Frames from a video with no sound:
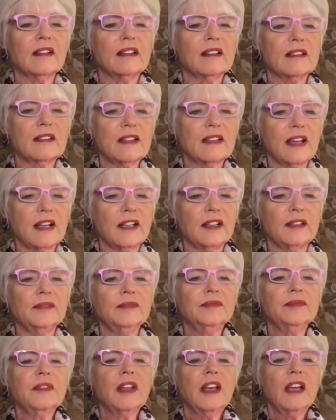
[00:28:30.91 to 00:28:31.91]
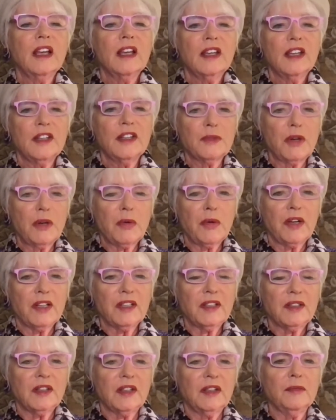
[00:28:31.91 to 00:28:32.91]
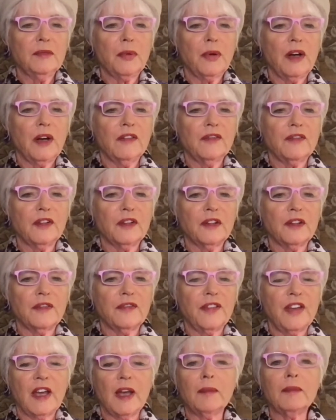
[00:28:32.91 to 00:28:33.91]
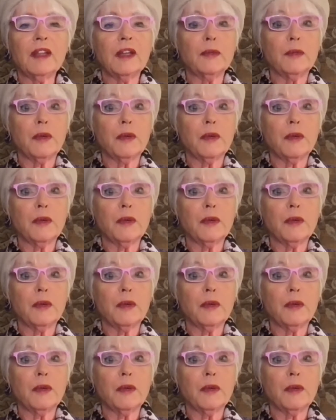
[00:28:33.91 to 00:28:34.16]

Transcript: Seta is requesting prayer for her family.